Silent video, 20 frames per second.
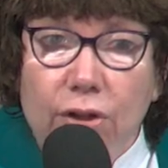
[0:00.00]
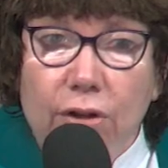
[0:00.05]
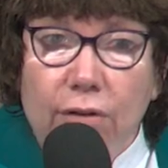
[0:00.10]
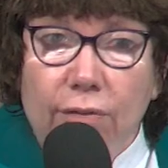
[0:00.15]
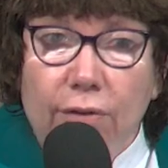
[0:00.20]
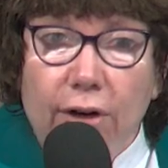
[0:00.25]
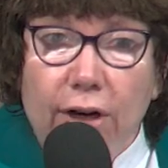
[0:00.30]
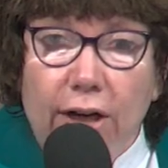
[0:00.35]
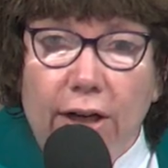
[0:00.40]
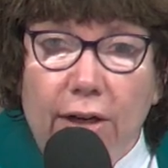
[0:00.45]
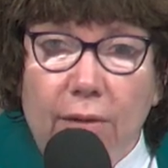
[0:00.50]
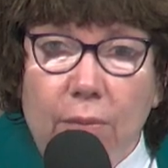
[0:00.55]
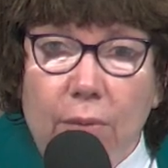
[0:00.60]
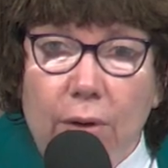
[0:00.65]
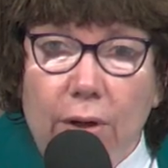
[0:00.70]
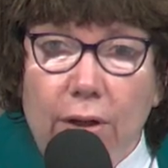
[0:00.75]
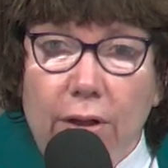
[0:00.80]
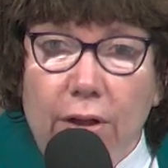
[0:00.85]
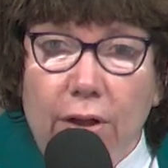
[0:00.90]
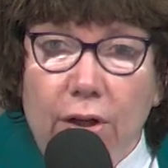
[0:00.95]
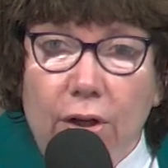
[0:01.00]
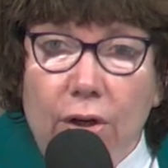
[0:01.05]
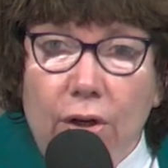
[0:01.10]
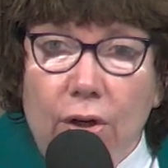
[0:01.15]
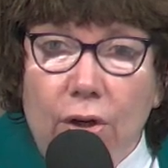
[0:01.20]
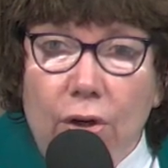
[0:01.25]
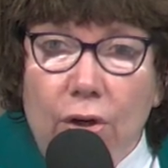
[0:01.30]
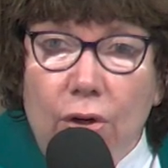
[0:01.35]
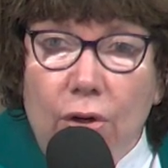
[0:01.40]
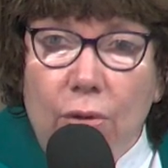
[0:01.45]
over anyone
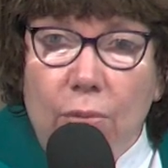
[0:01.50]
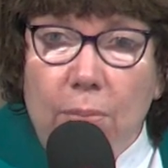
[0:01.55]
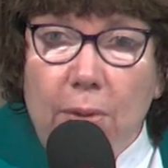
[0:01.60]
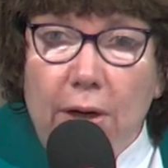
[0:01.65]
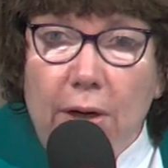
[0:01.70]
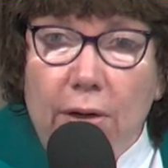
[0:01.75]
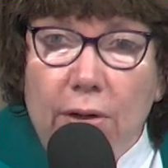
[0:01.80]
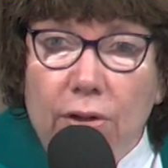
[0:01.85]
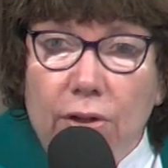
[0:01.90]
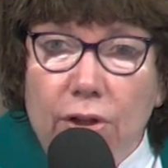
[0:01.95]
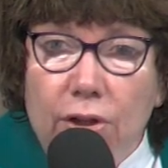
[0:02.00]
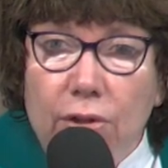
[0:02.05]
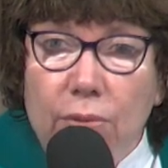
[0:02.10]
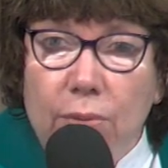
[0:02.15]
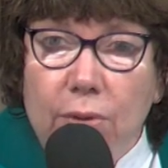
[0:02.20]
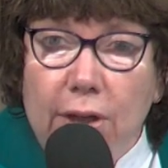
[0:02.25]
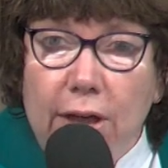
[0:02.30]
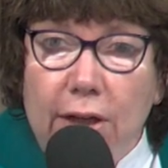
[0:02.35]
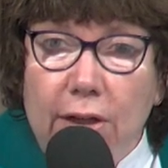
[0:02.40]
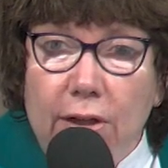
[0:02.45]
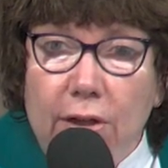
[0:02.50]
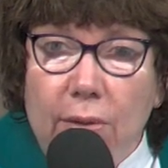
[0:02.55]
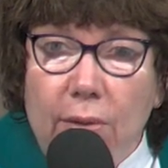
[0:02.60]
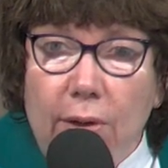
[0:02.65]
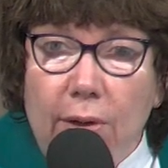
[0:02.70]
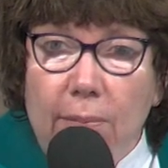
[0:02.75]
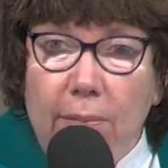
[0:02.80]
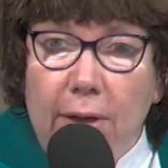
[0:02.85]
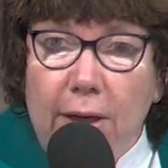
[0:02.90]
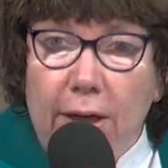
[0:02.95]
who perishes without
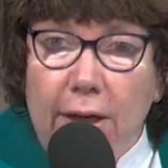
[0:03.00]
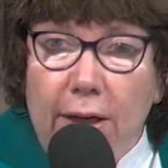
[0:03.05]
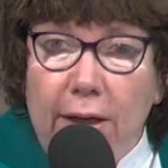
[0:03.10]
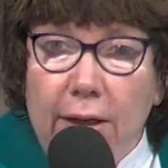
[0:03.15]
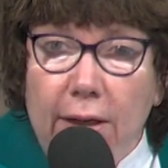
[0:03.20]
knowing me.